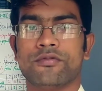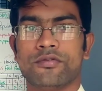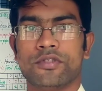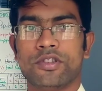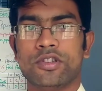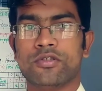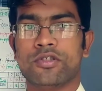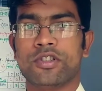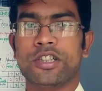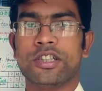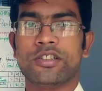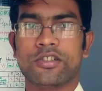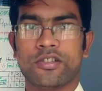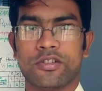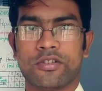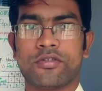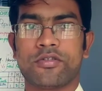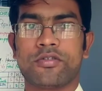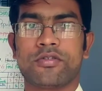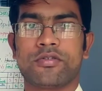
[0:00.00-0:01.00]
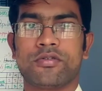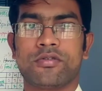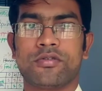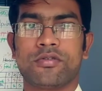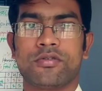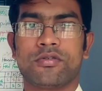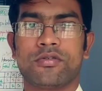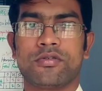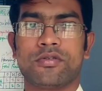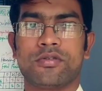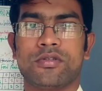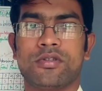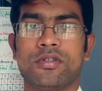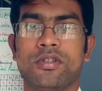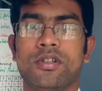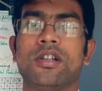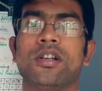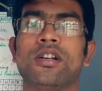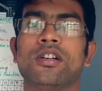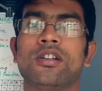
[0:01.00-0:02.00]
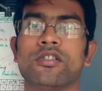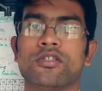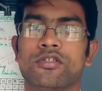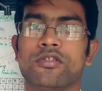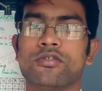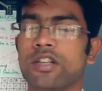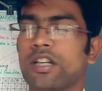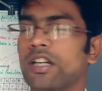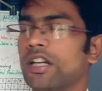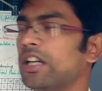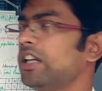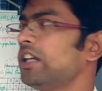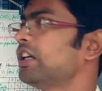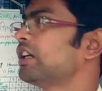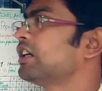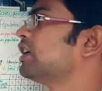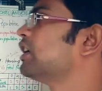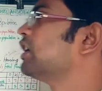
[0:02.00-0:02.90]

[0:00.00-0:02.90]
your teachers. Today